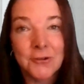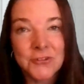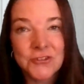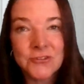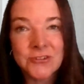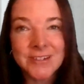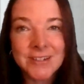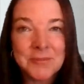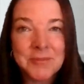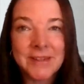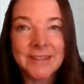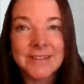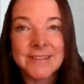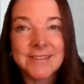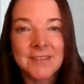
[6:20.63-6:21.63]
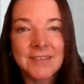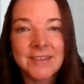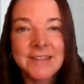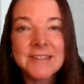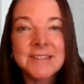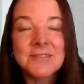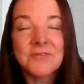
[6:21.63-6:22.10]
Oh, sure, because
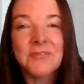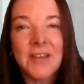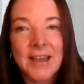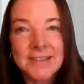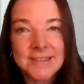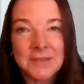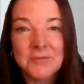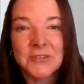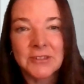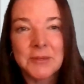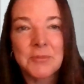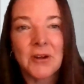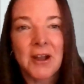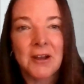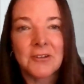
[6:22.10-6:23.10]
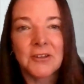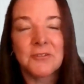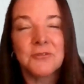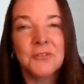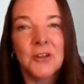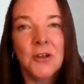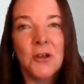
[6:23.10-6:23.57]
these facts I'm really proud
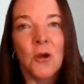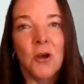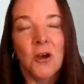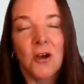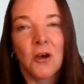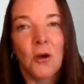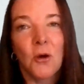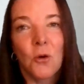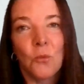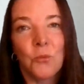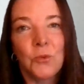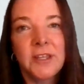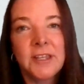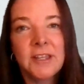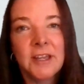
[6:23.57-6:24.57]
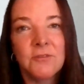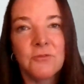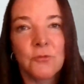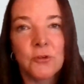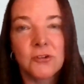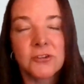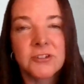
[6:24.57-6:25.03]
of. We have